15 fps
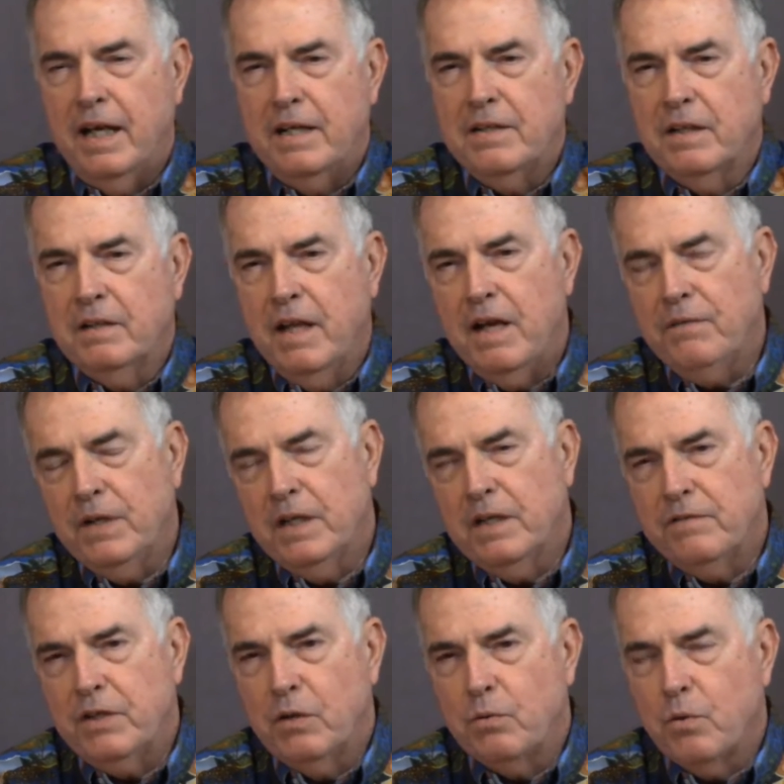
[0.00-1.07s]
the level
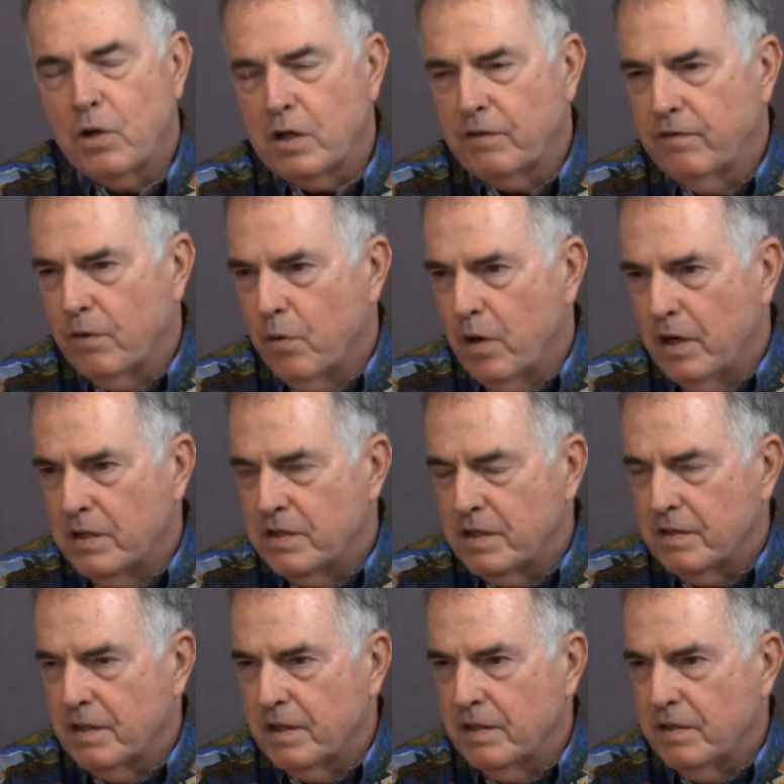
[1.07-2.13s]
of your
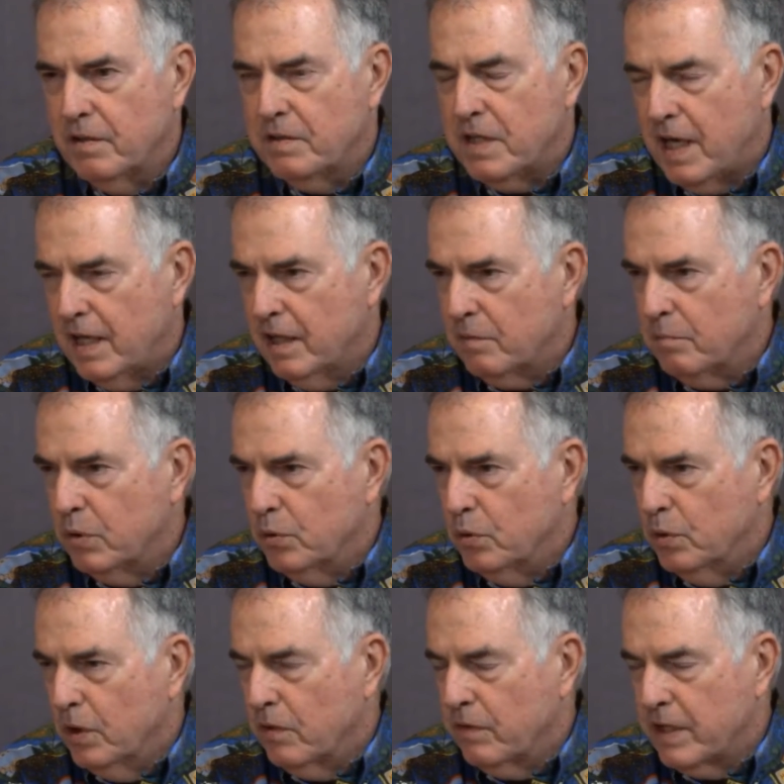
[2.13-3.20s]
workforce, your talent
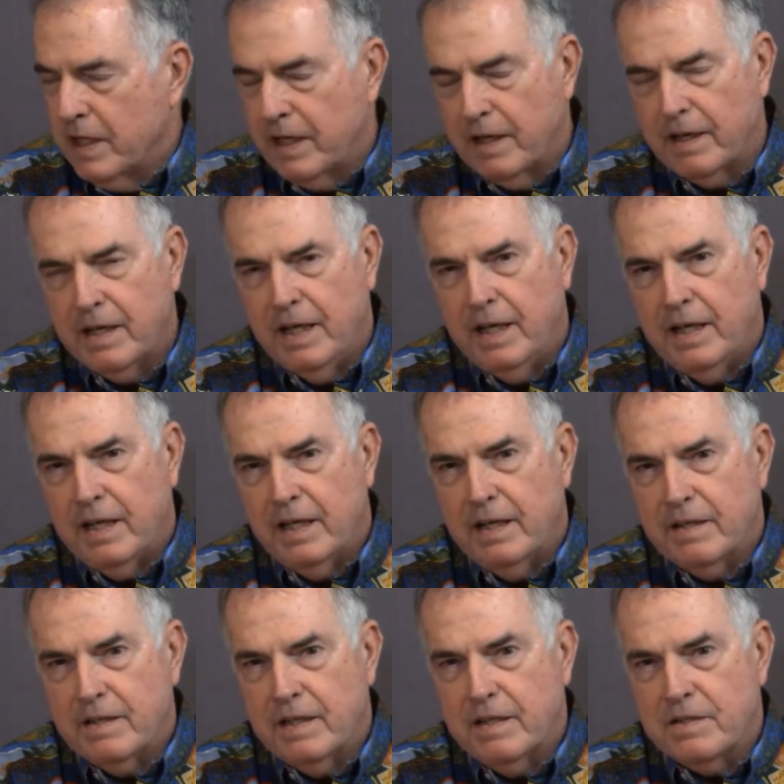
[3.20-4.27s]
pool over there,
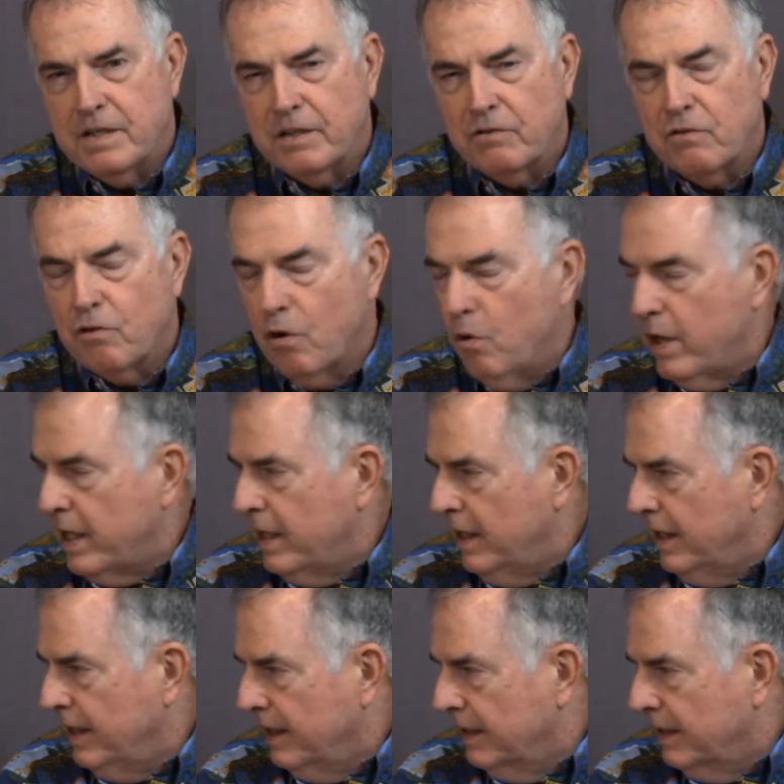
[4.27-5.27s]
is it growing?